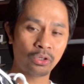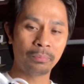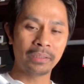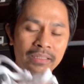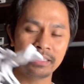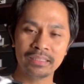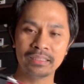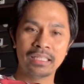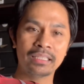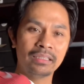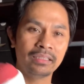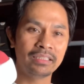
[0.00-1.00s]
But this is not
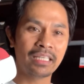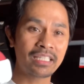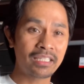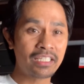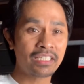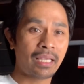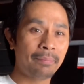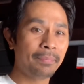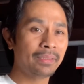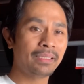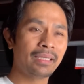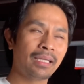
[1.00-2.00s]
just the same,
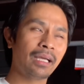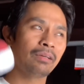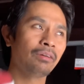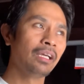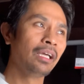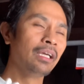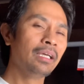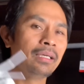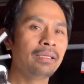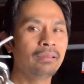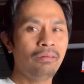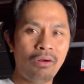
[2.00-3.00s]
but I got
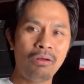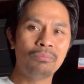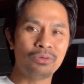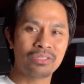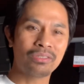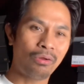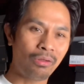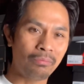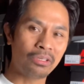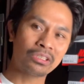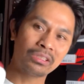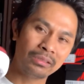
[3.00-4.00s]
almost
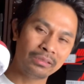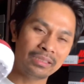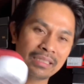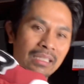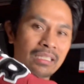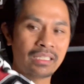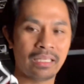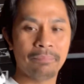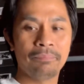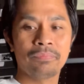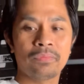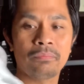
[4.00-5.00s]
just the same.
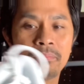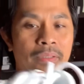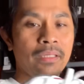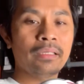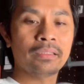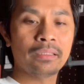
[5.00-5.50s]
But